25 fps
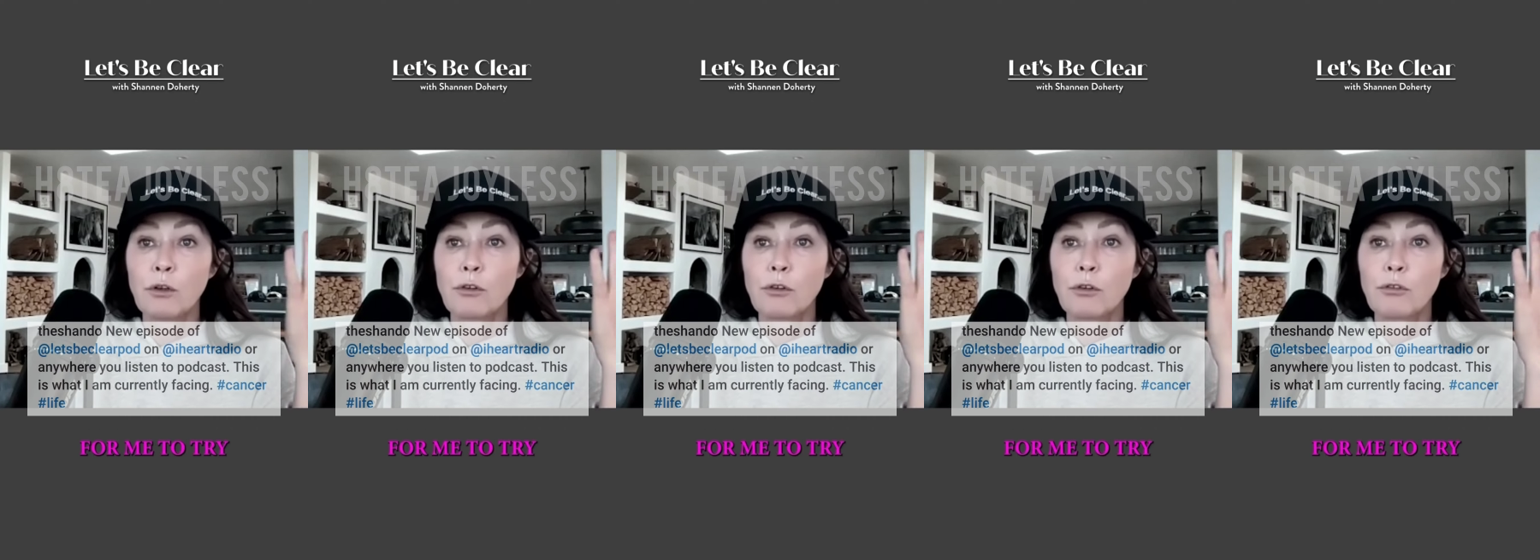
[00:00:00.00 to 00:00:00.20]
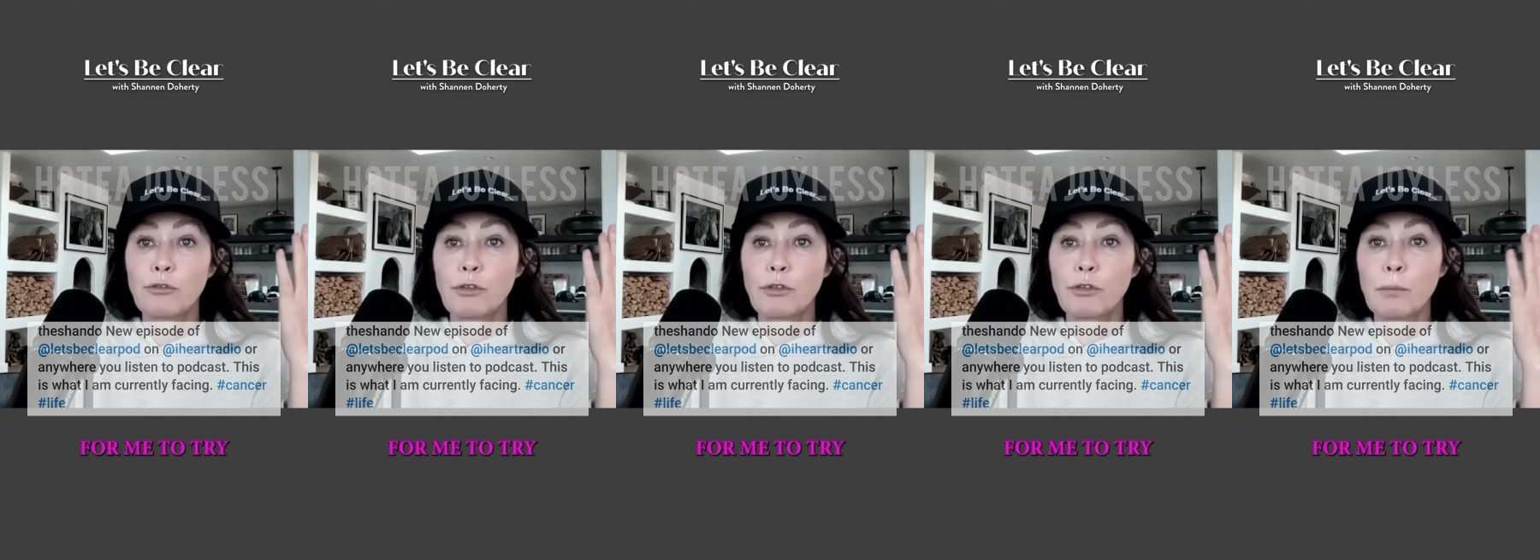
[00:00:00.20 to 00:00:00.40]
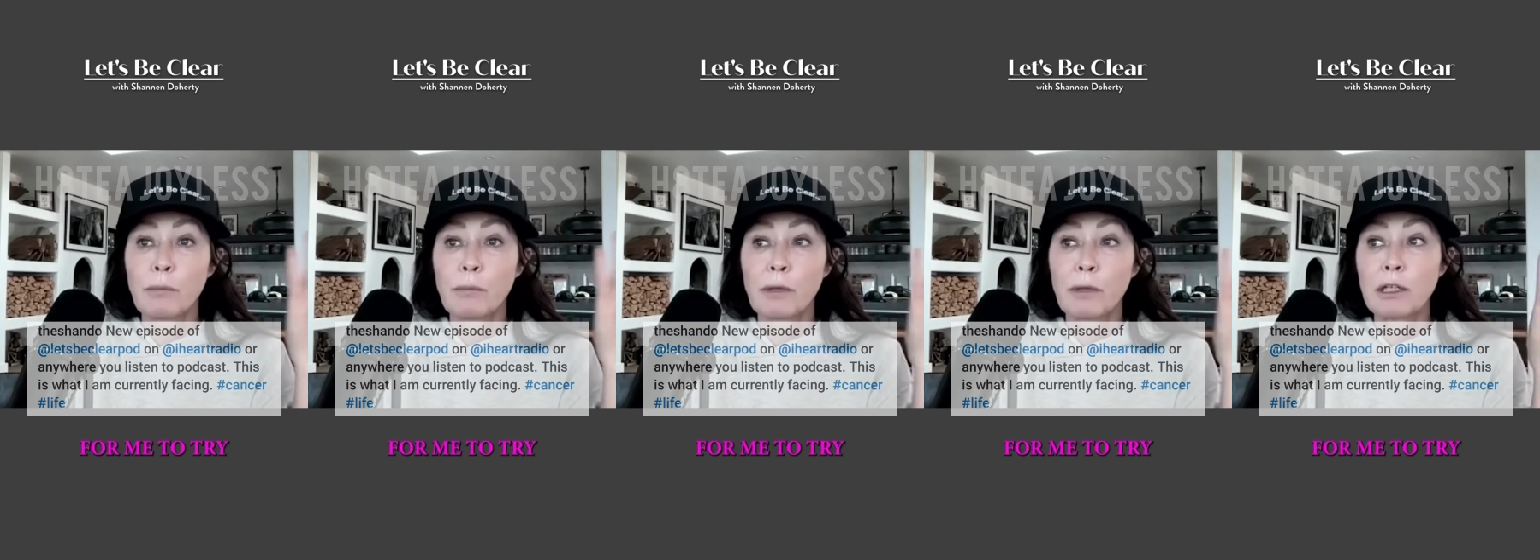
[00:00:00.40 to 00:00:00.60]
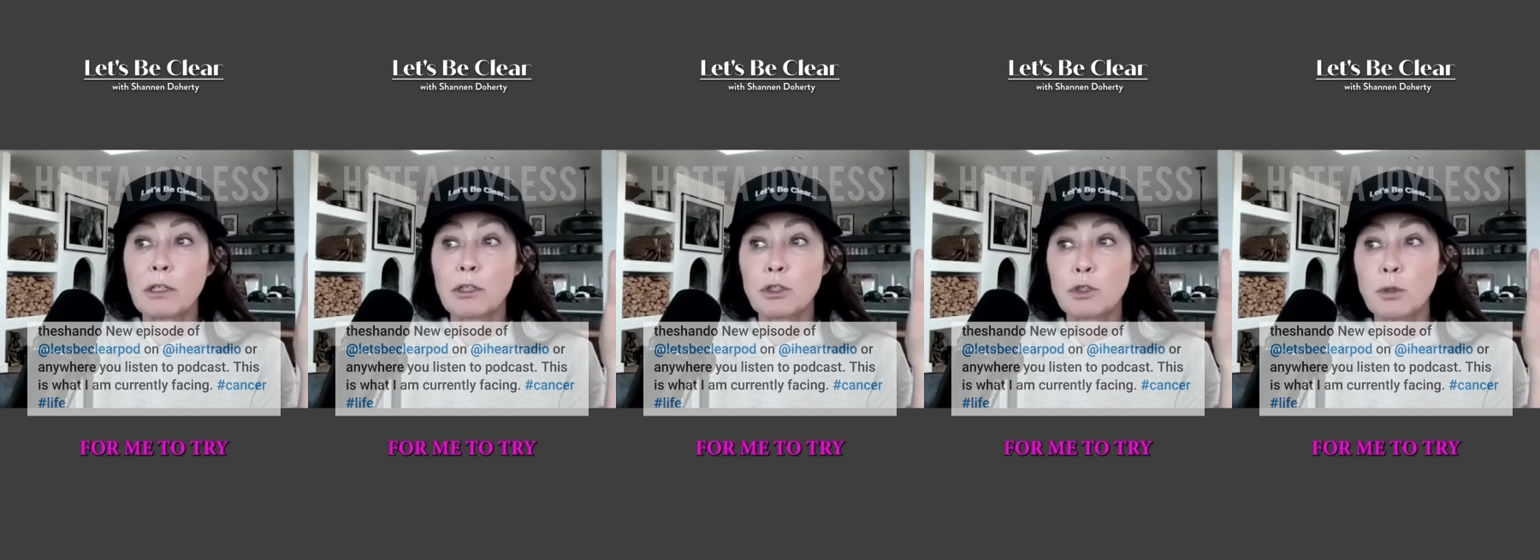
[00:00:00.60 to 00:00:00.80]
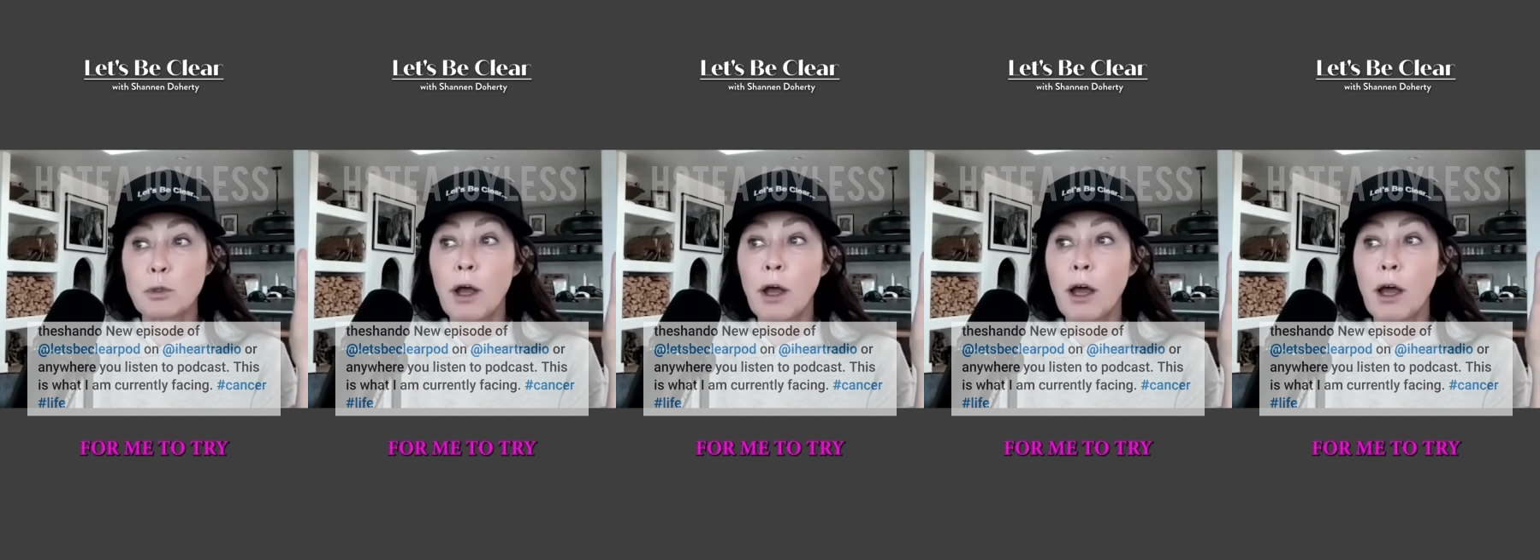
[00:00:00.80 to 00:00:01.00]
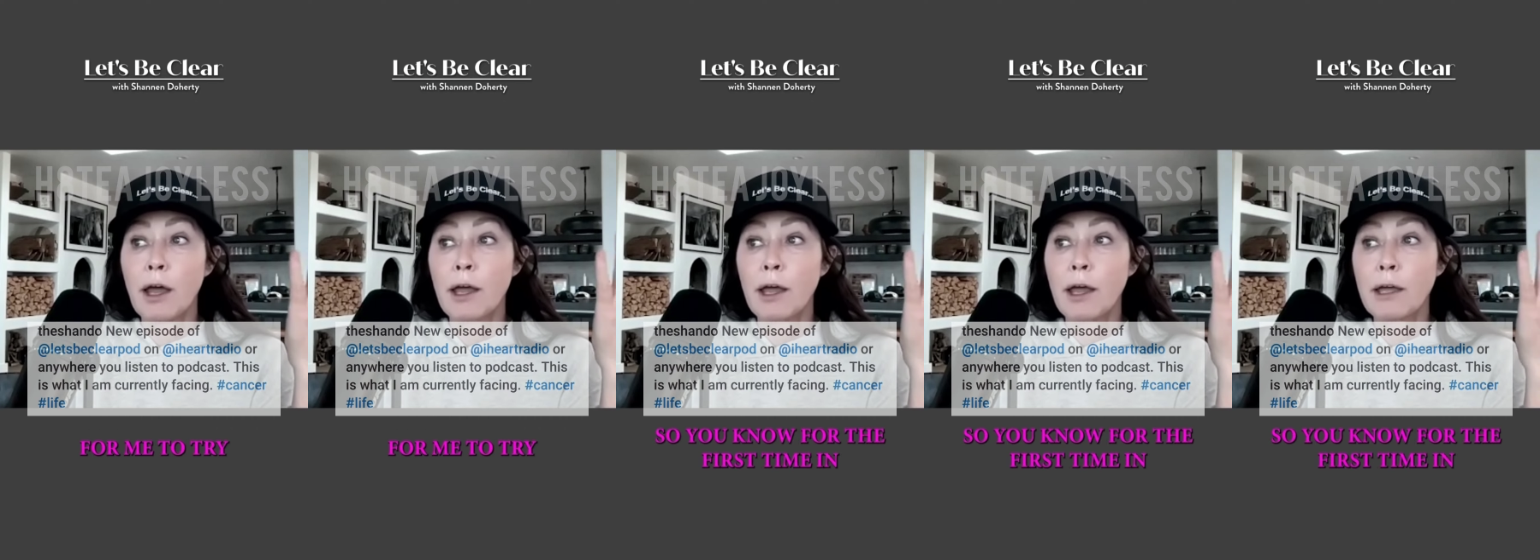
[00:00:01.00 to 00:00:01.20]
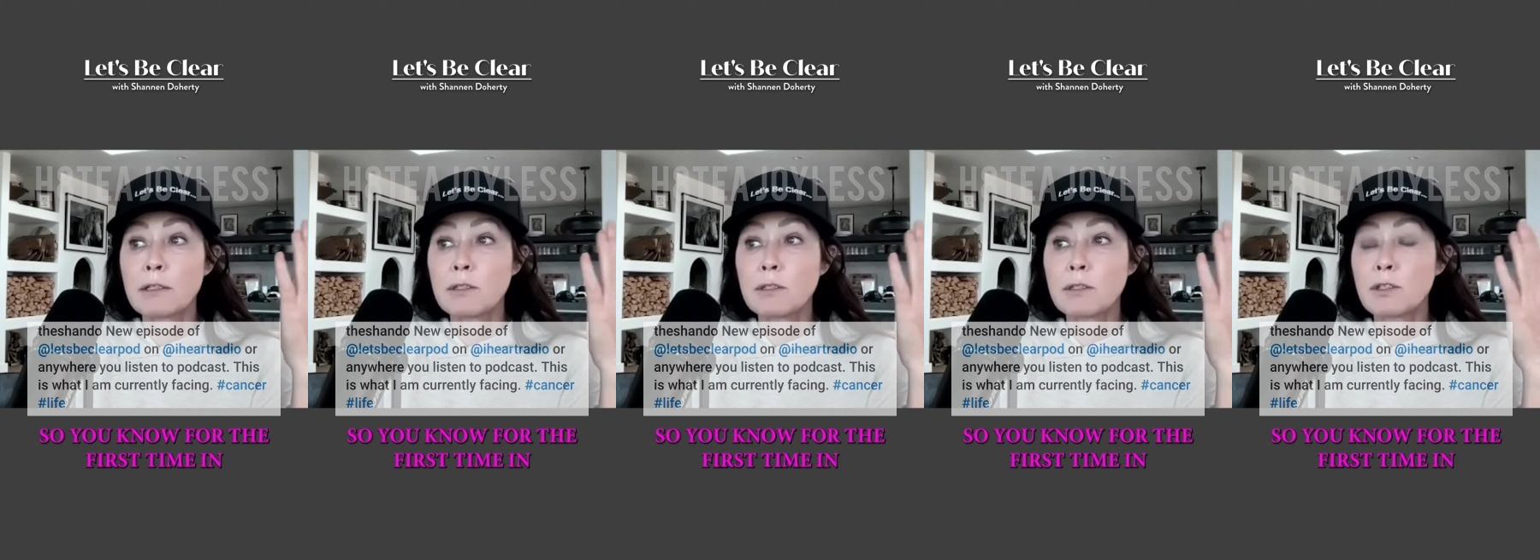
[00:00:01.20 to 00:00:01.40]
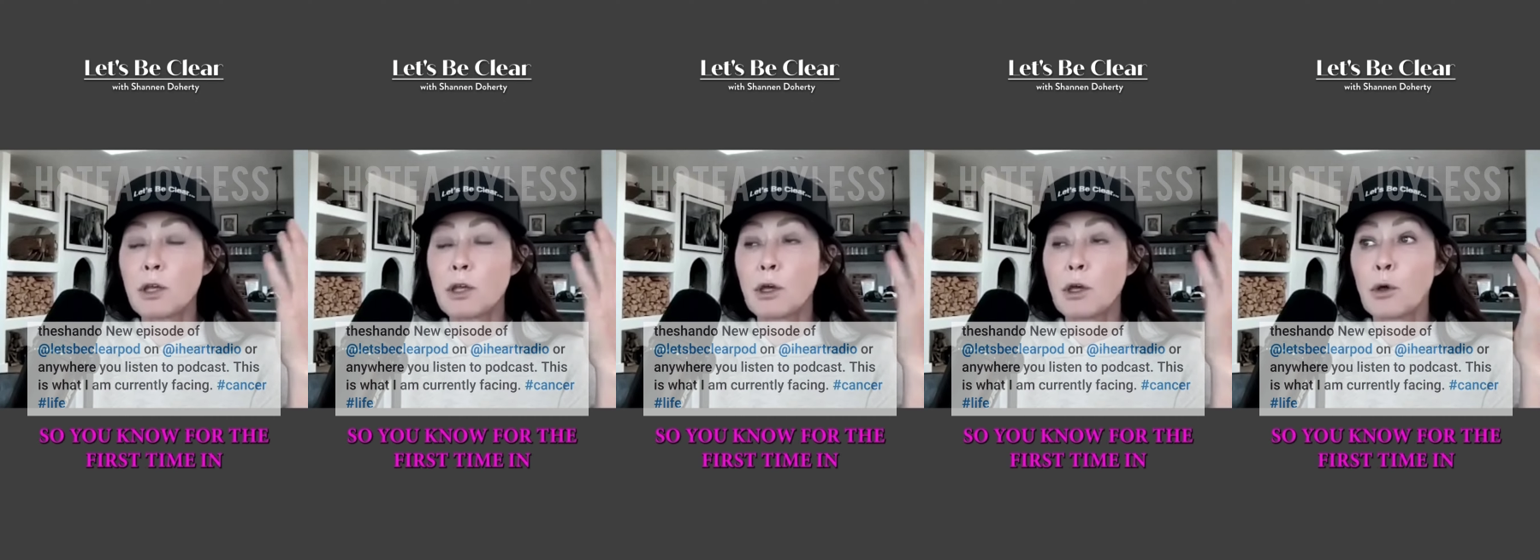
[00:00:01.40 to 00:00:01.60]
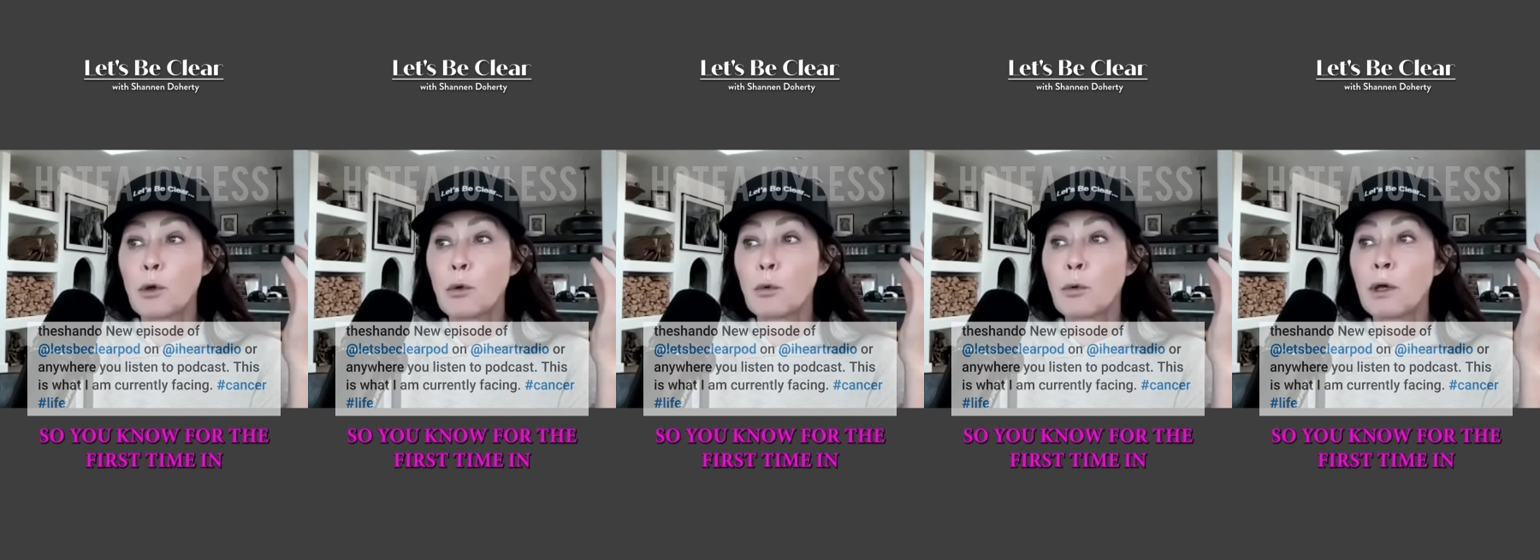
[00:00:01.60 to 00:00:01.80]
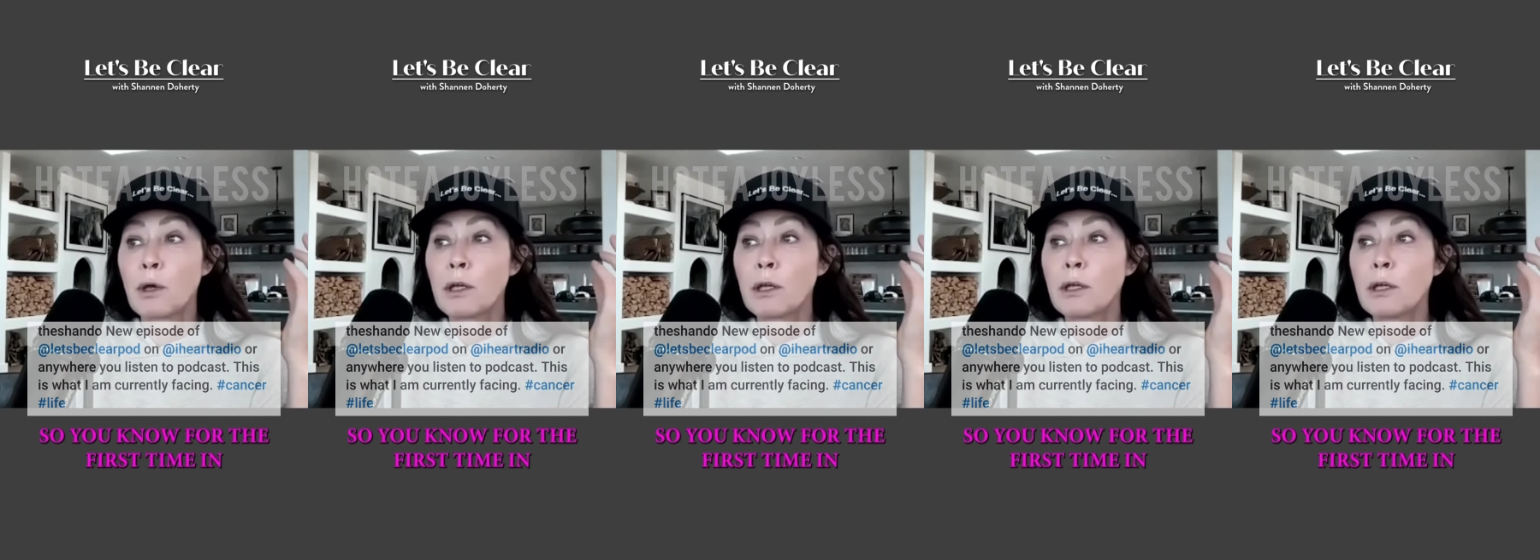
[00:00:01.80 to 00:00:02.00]
for me to try.
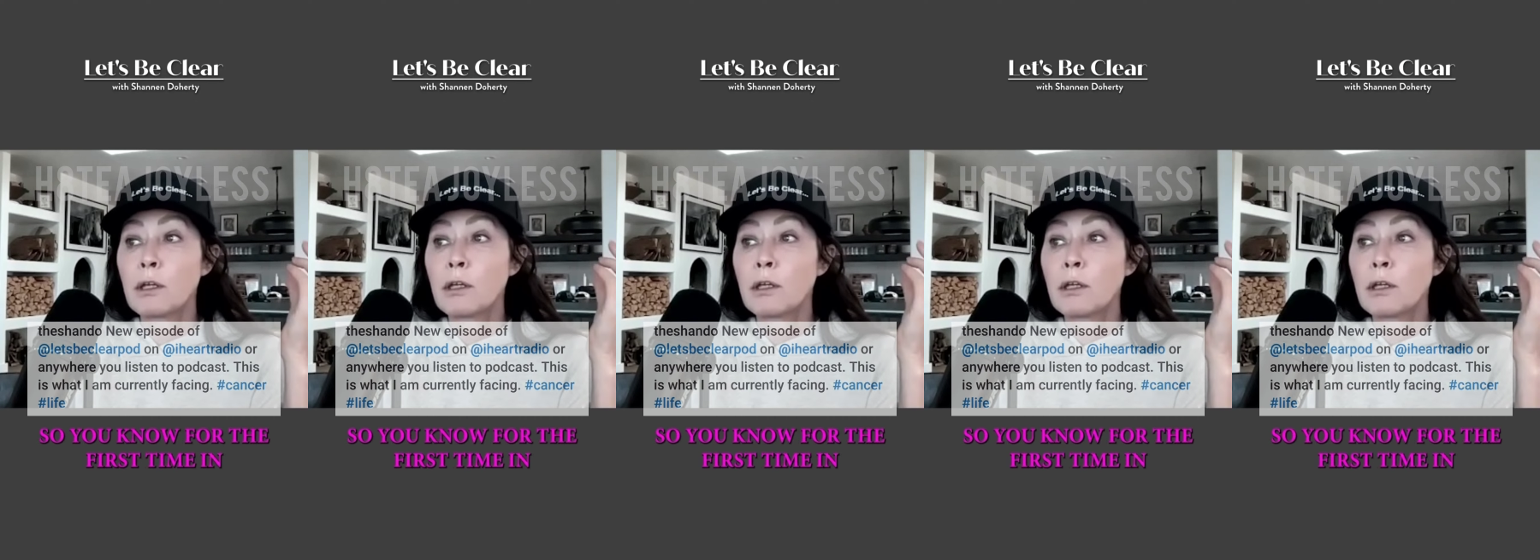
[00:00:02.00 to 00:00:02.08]
So,